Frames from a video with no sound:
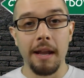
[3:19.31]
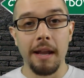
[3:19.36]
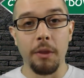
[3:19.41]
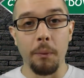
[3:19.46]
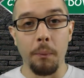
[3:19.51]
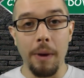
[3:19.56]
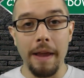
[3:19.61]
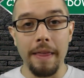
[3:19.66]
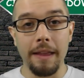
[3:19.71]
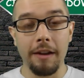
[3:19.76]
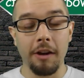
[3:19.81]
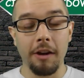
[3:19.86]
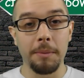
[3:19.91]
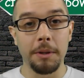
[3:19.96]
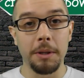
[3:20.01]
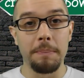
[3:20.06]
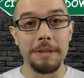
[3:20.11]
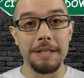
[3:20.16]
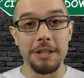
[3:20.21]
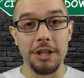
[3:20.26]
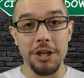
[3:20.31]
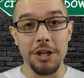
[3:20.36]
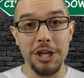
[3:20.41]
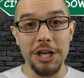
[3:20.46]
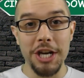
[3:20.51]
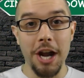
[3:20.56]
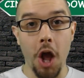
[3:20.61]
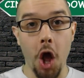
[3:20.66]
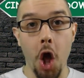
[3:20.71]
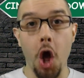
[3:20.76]
The way they're able to
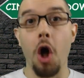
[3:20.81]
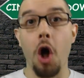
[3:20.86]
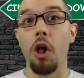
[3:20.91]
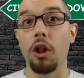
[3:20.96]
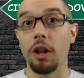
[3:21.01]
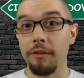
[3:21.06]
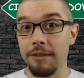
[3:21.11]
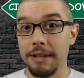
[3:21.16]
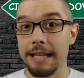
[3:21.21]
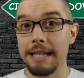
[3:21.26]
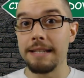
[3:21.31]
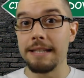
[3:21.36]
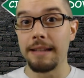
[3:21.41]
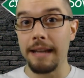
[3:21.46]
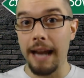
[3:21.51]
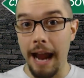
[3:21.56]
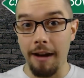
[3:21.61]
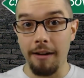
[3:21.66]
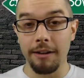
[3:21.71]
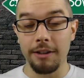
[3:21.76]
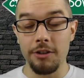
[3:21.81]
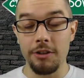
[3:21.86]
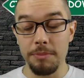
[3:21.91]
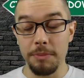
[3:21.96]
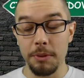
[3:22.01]
position all of these characters.